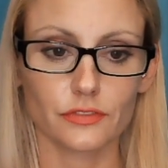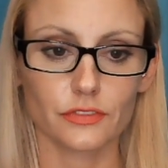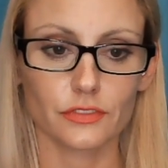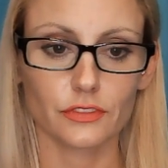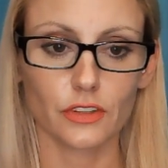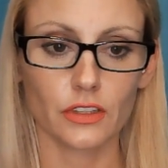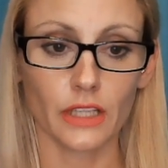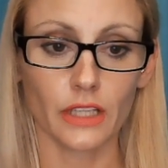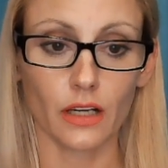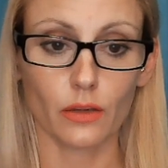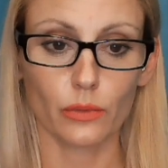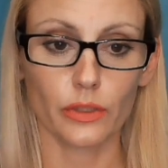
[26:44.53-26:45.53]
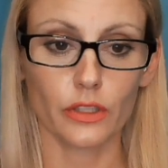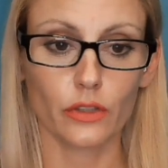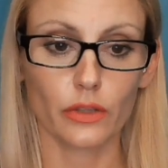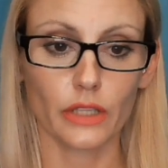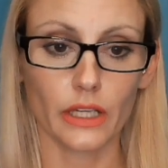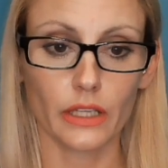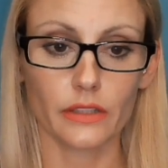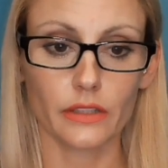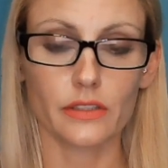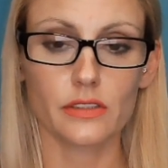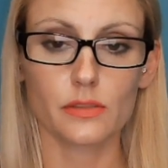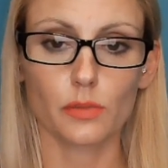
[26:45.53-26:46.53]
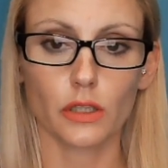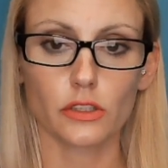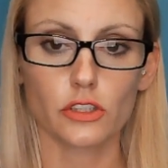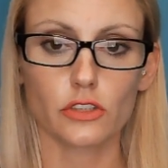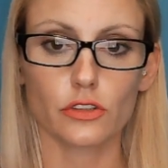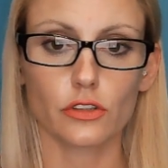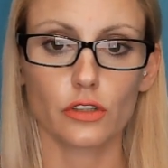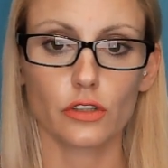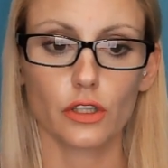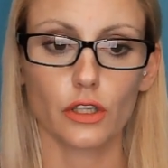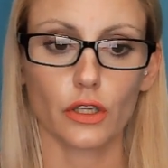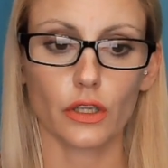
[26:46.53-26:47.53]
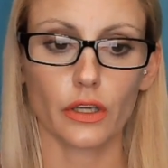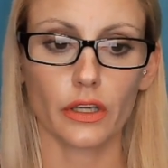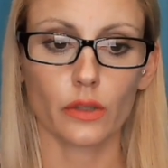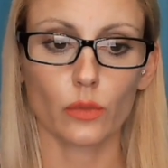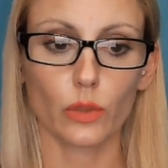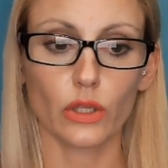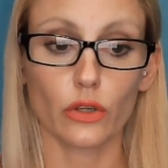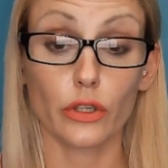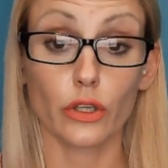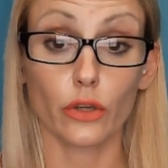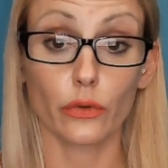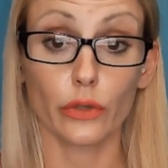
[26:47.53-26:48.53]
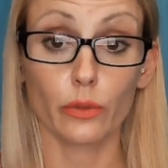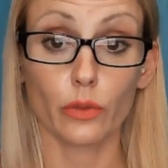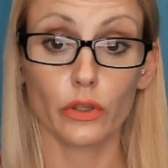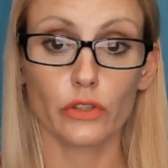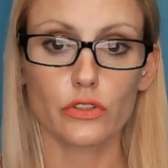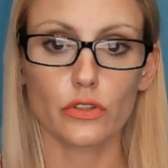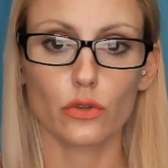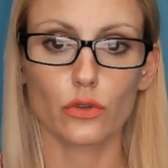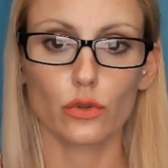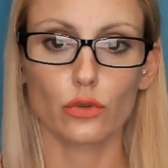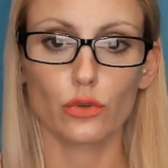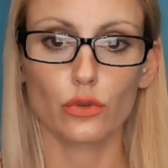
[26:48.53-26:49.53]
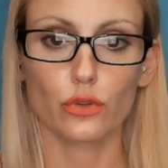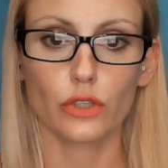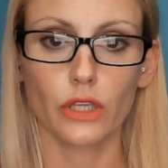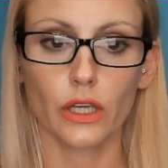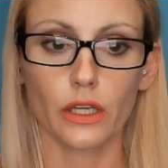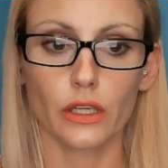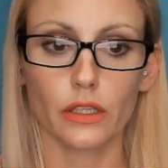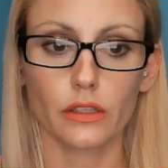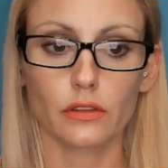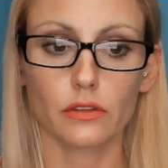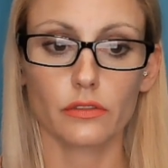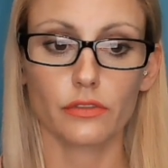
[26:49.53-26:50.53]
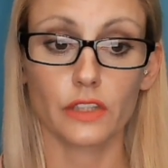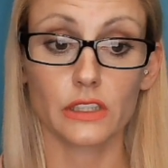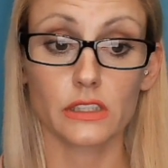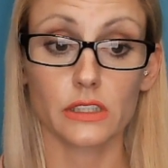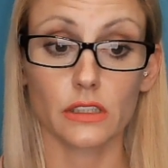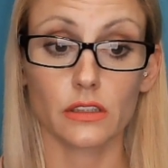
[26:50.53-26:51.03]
yeah, we created this monster, and we are the only ones who can fix it.